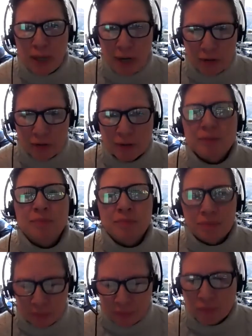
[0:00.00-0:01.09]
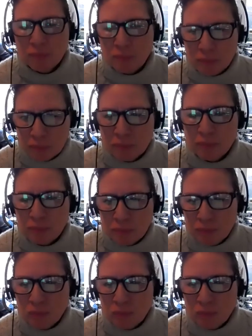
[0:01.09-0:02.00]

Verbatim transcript: process. it out. Yeah, that's my view.